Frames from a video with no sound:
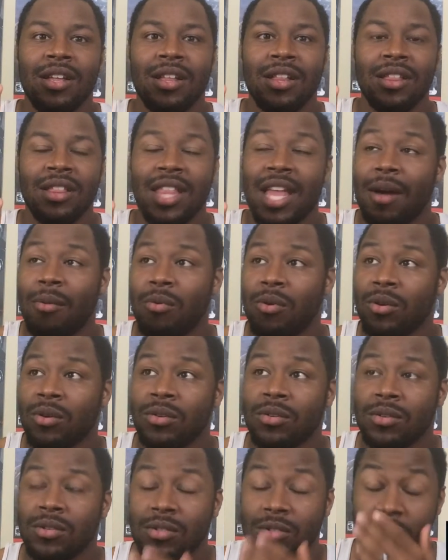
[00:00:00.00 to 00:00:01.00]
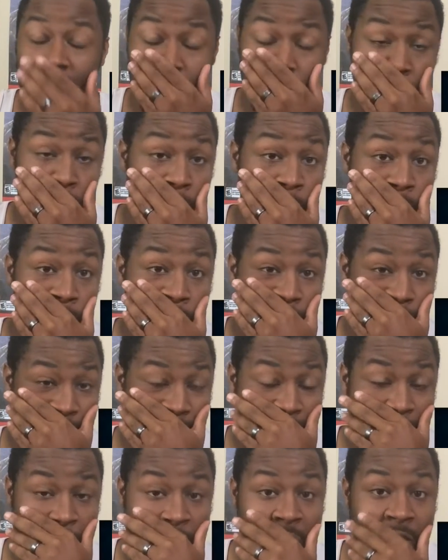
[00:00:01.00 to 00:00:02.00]
that were true
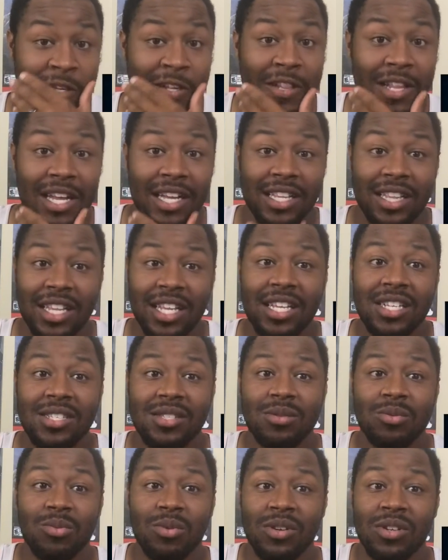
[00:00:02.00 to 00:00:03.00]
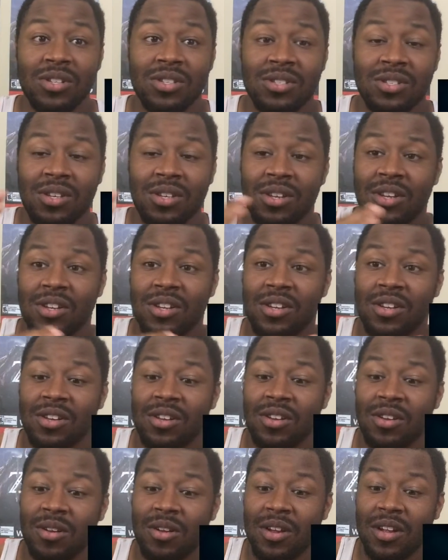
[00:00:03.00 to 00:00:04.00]
essentially, like this was
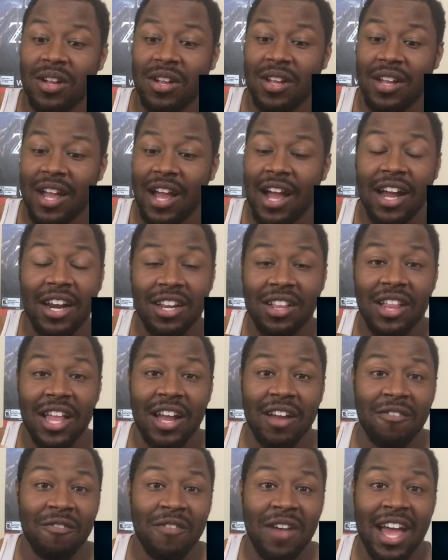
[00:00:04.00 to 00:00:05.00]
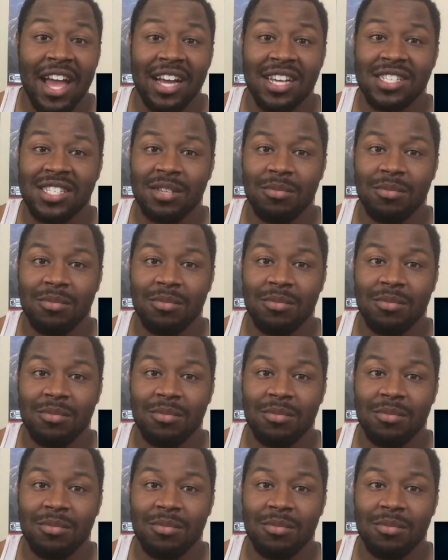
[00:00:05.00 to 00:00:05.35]
kind of like facts.